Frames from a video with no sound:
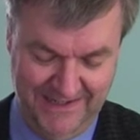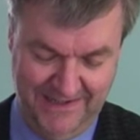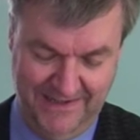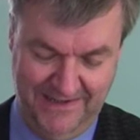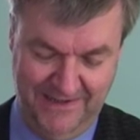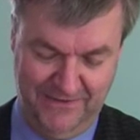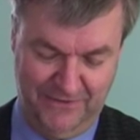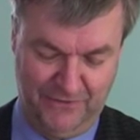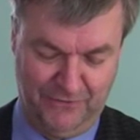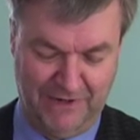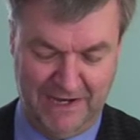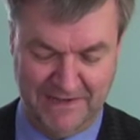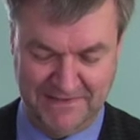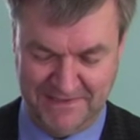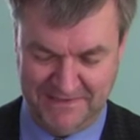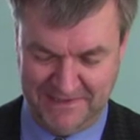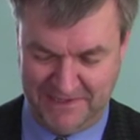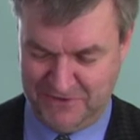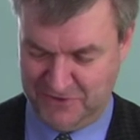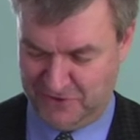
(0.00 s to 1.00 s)
So rather
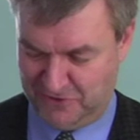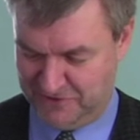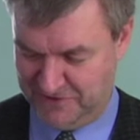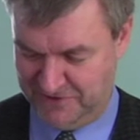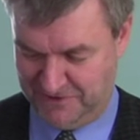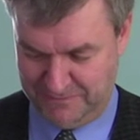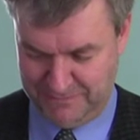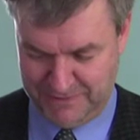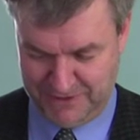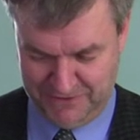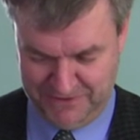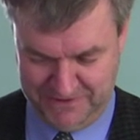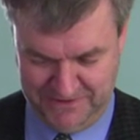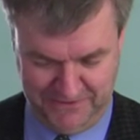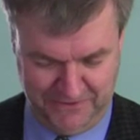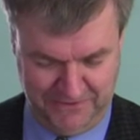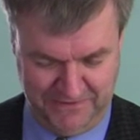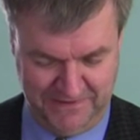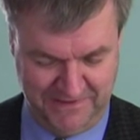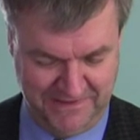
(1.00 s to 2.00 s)
than talking about it
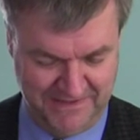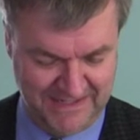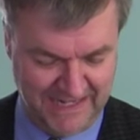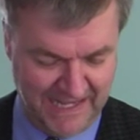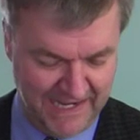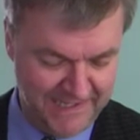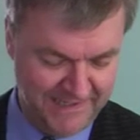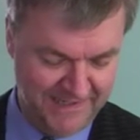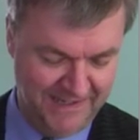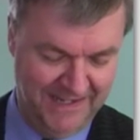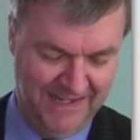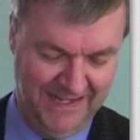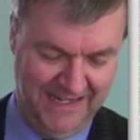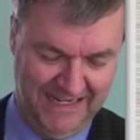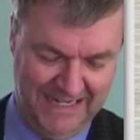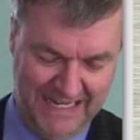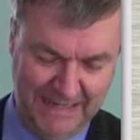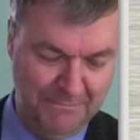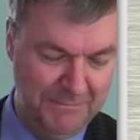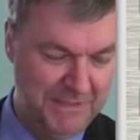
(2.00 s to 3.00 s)
on the slide,
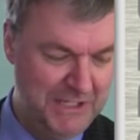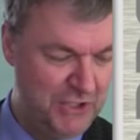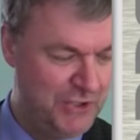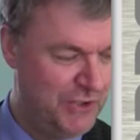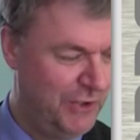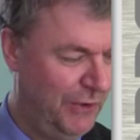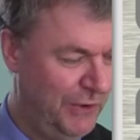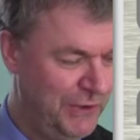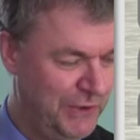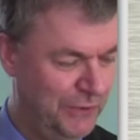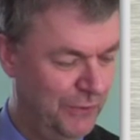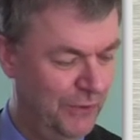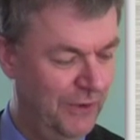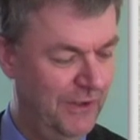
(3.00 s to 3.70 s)
let me show you